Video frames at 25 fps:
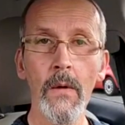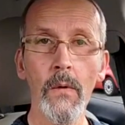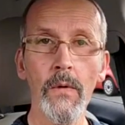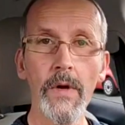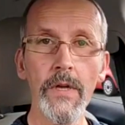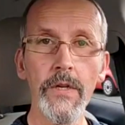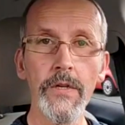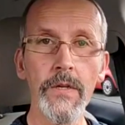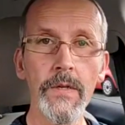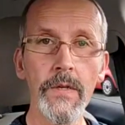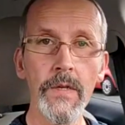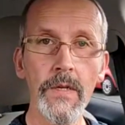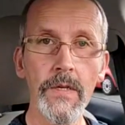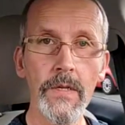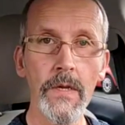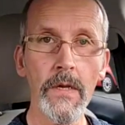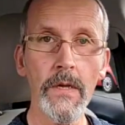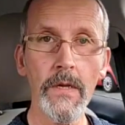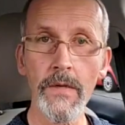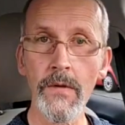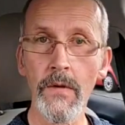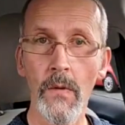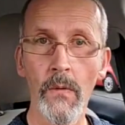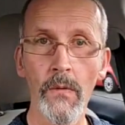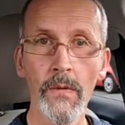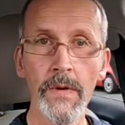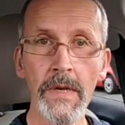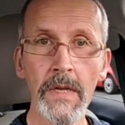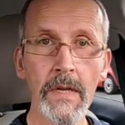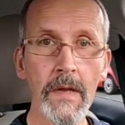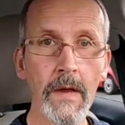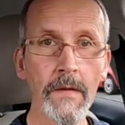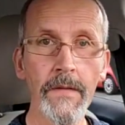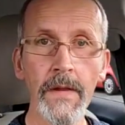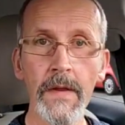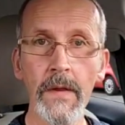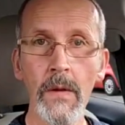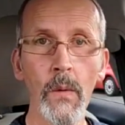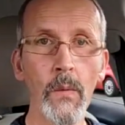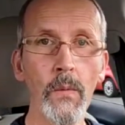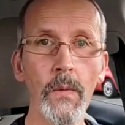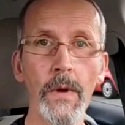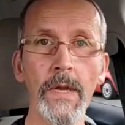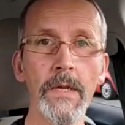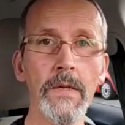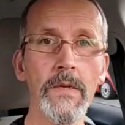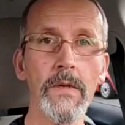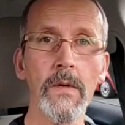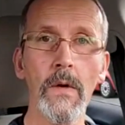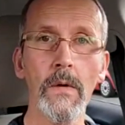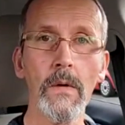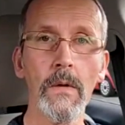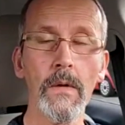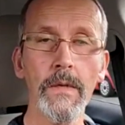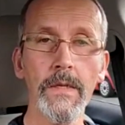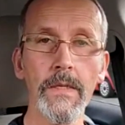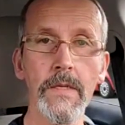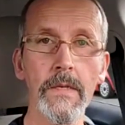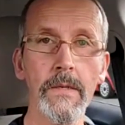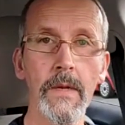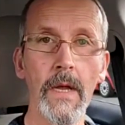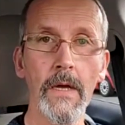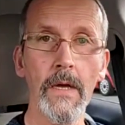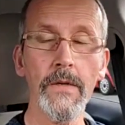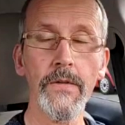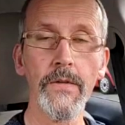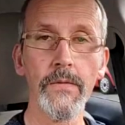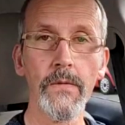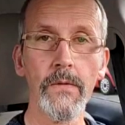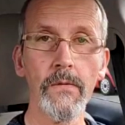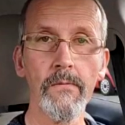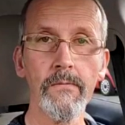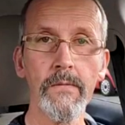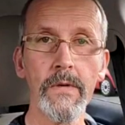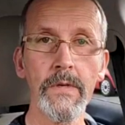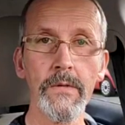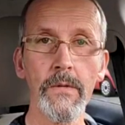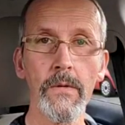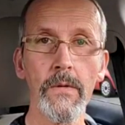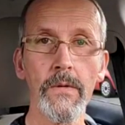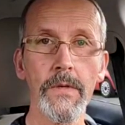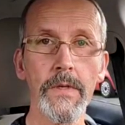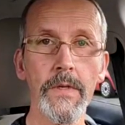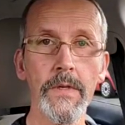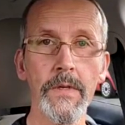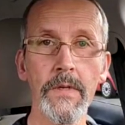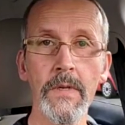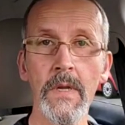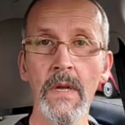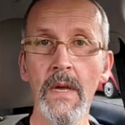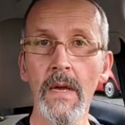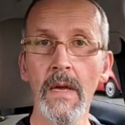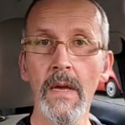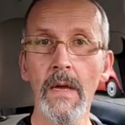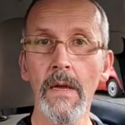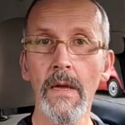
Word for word: which insists on giving away Scotland's natural resources